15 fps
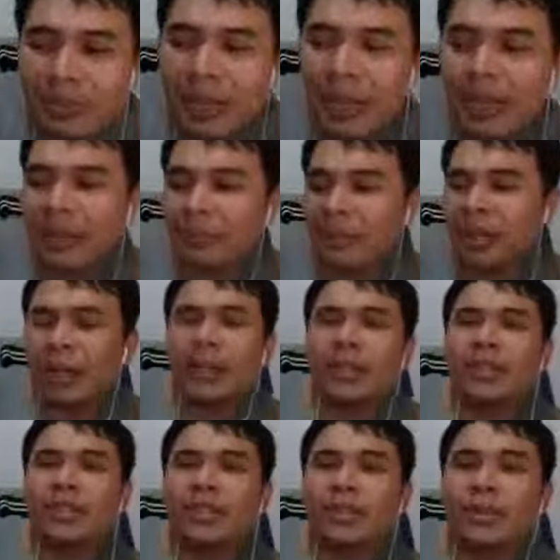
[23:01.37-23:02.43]
I am.
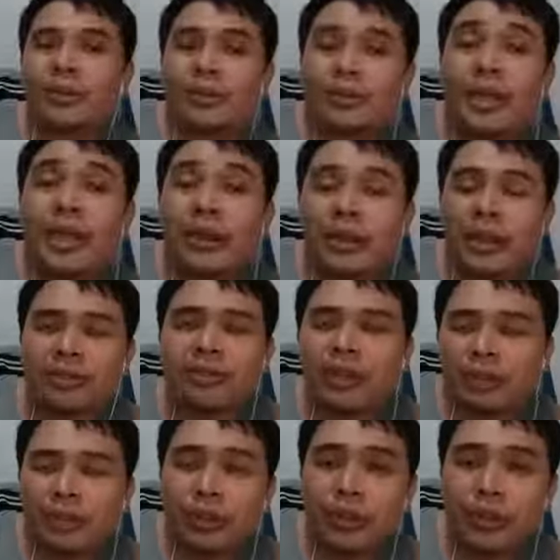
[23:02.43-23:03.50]
So yeah,
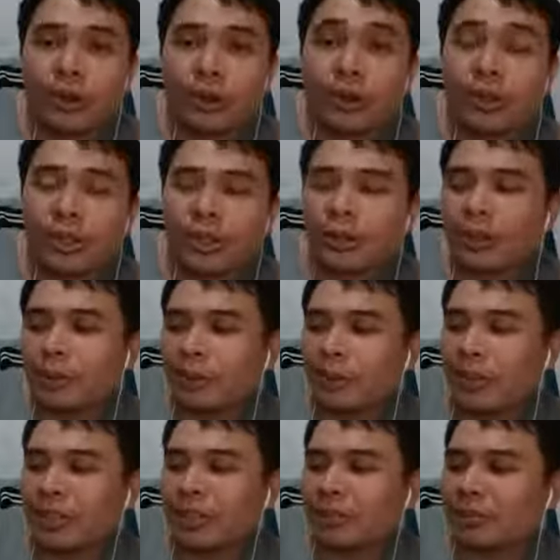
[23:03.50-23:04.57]
if you're also
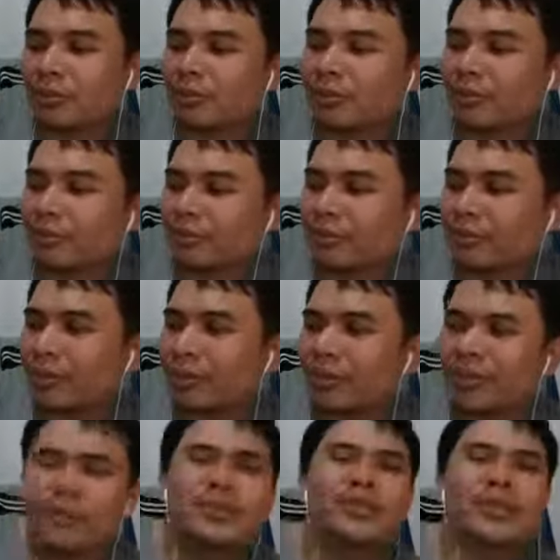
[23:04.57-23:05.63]
depressed,
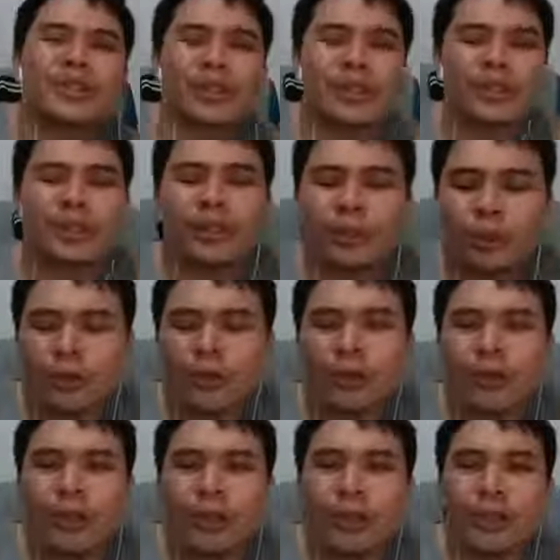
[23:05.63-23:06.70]
look
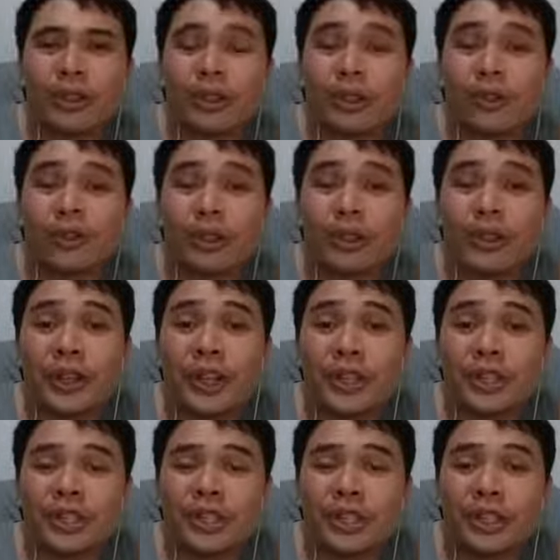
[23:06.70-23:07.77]
for
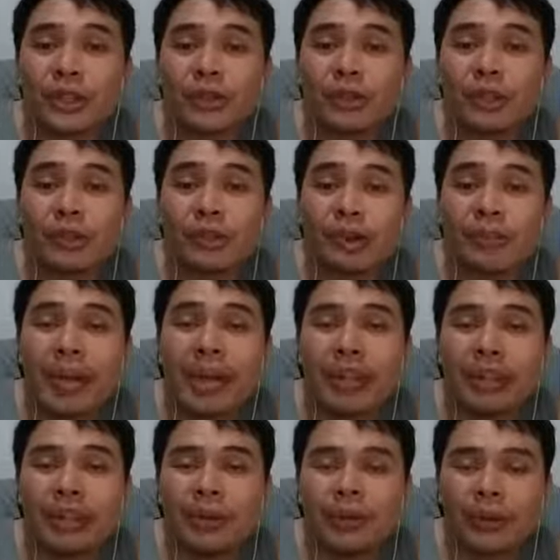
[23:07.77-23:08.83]
things that will remind
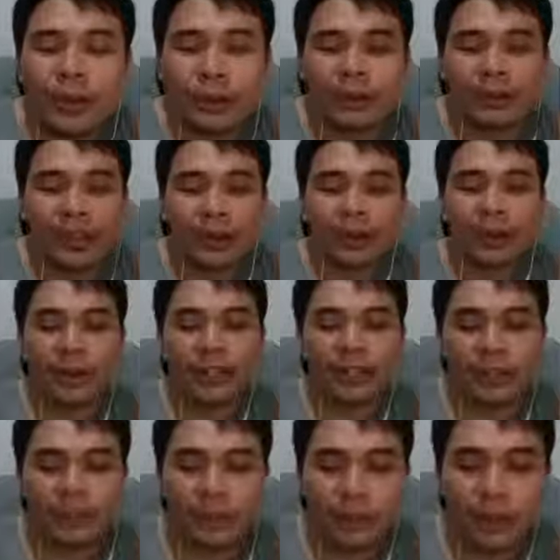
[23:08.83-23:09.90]
you of how
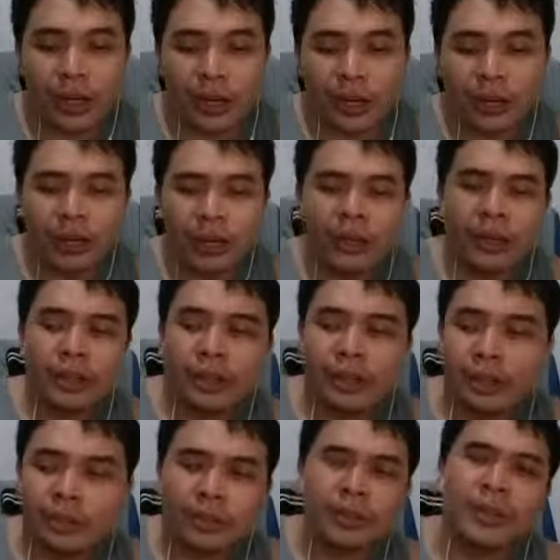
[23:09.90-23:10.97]
awesome you are.
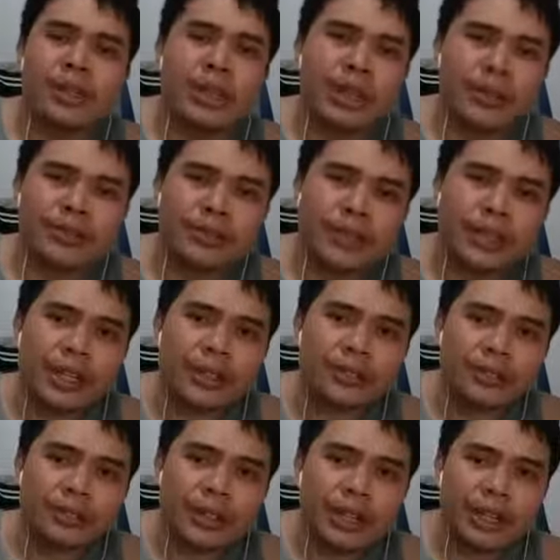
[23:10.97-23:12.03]
So
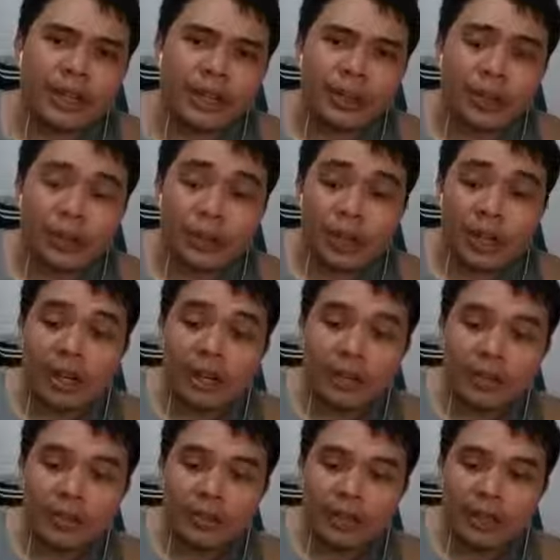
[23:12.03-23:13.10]
I've talked too long
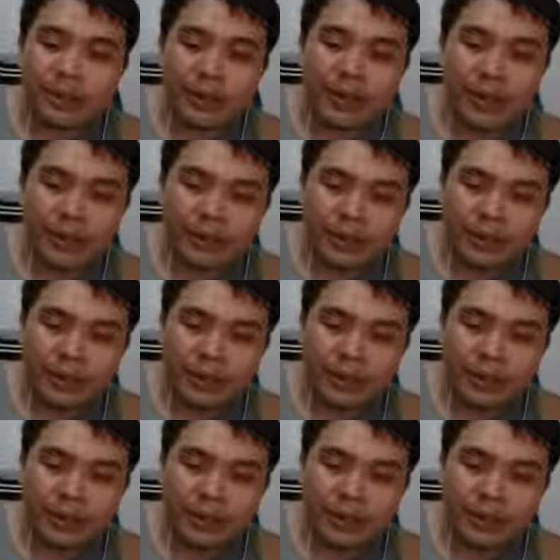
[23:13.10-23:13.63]
about that.